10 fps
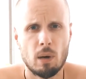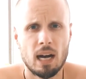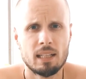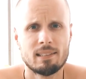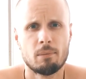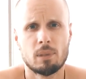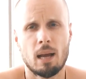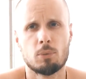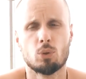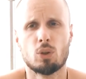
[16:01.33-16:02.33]
but
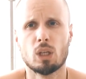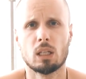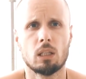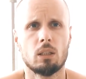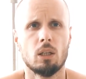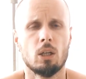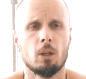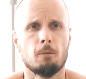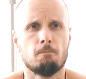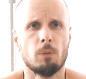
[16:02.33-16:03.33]
sometimes you think that
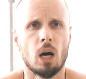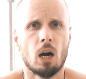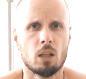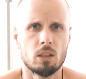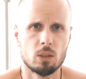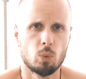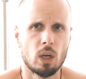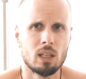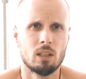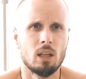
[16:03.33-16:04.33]
but this
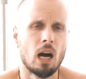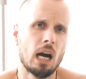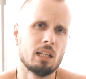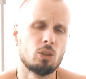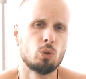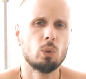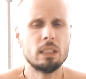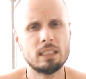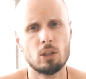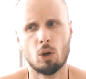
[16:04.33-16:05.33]
one uh, it's too
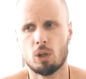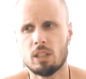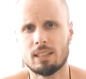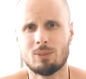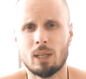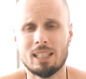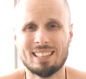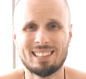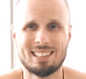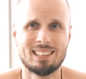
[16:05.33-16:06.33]
easy or this one
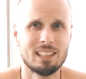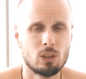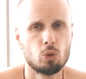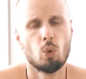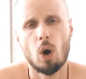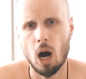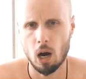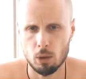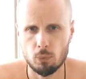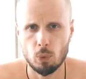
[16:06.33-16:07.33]
is still too
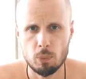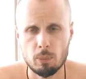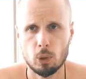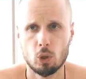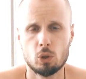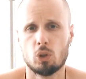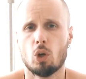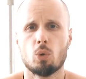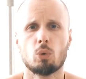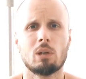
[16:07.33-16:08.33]
hard for me because
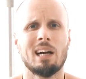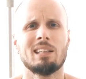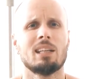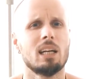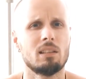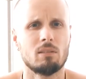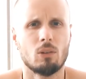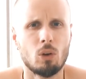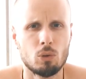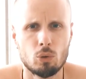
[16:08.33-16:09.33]
no you can't get
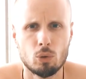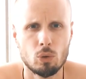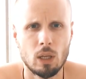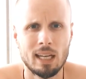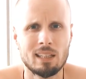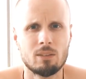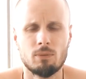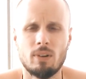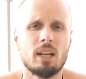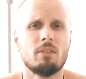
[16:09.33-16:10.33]
onto like
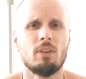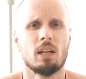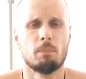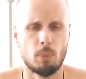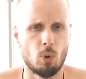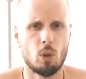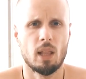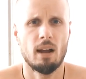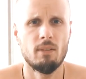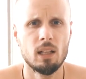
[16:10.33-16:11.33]
very very pro
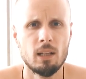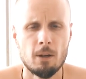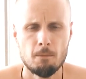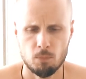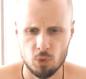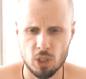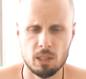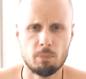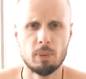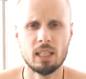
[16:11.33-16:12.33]
level
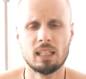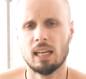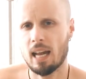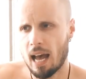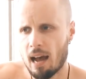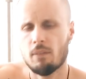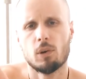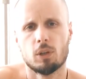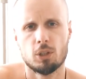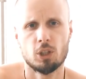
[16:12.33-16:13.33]
just being an
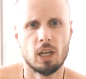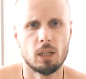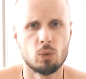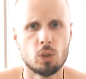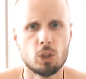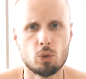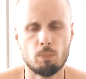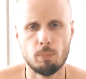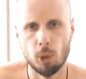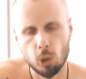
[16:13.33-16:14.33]
average yet you need to
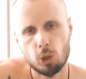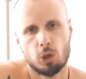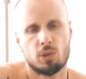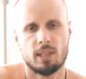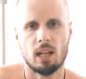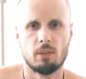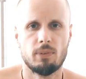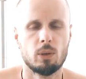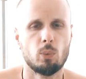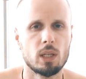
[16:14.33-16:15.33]
build yourself
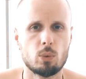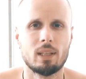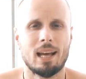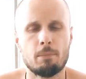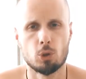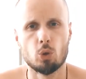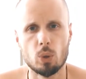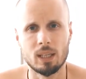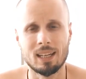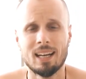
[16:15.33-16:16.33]
and that's what i'm
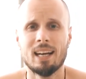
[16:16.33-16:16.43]
doing